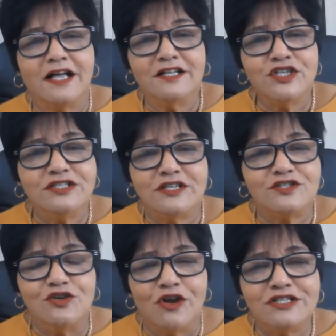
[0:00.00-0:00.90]
Culture
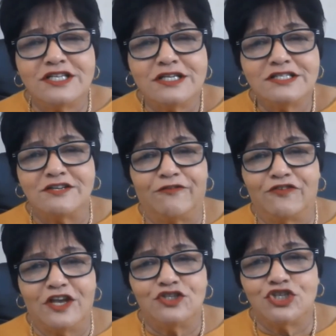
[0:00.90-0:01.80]
does not
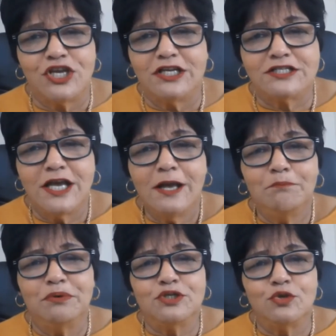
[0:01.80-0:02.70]
differentiate
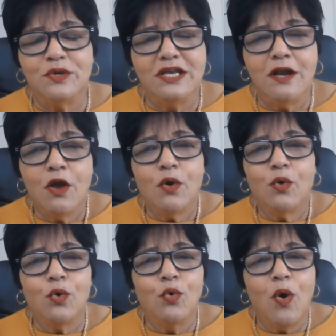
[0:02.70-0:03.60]
between
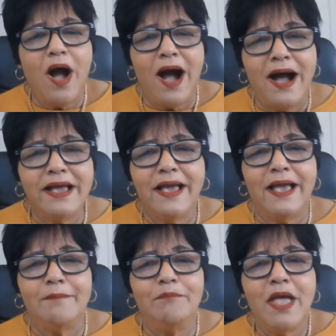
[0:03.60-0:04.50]
who I
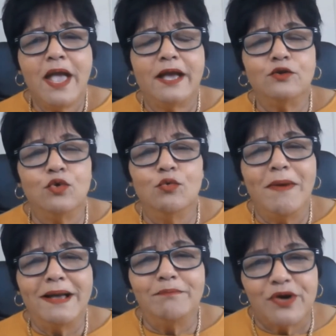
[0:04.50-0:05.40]
am and who
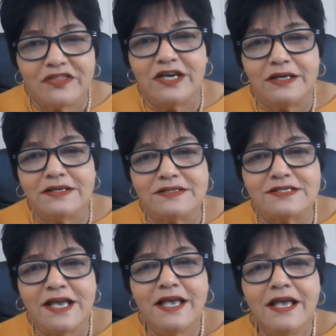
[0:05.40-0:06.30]
my brother
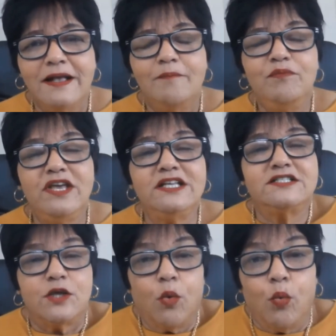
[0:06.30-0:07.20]
is.
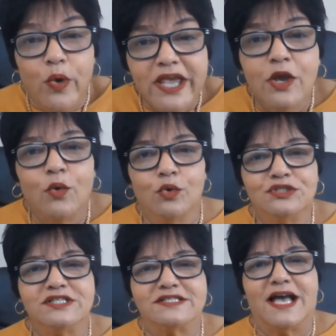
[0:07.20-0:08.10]
It's we
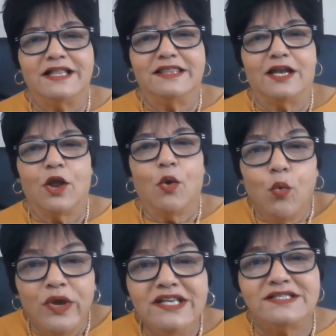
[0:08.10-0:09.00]
who decide that.
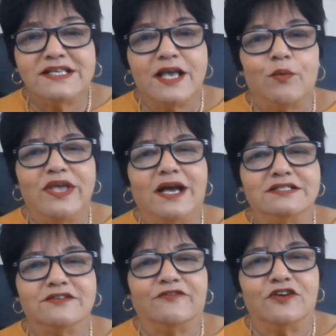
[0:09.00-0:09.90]
We say we
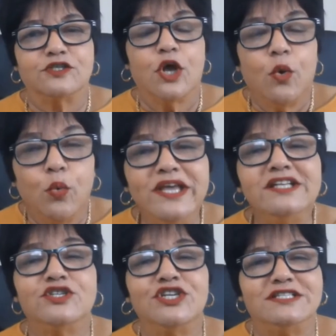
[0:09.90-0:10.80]
are different.
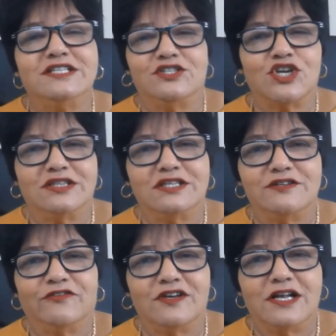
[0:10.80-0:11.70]
We treat each other
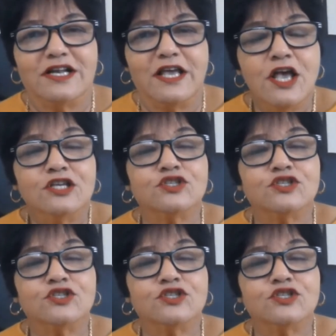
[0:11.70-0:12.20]
differently.